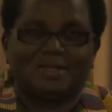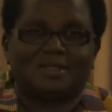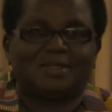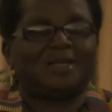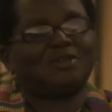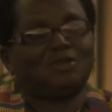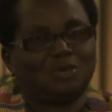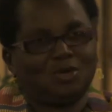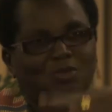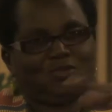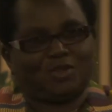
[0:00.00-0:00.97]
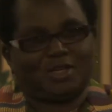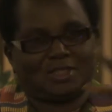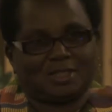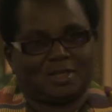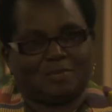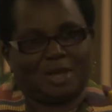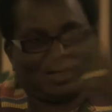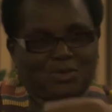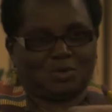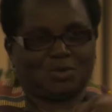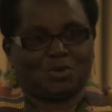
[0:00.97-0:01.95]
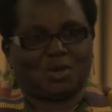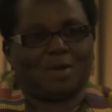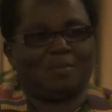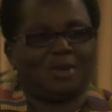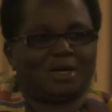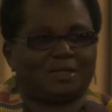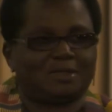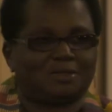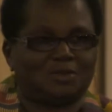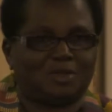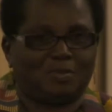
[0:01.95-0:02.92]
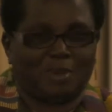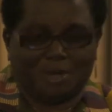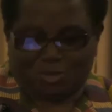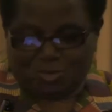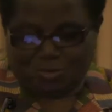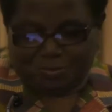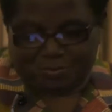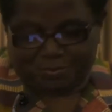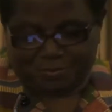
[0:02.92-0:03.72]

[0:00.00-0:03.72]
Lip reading: Then, you know, you finish in the bathroom, you come back into the bedroom.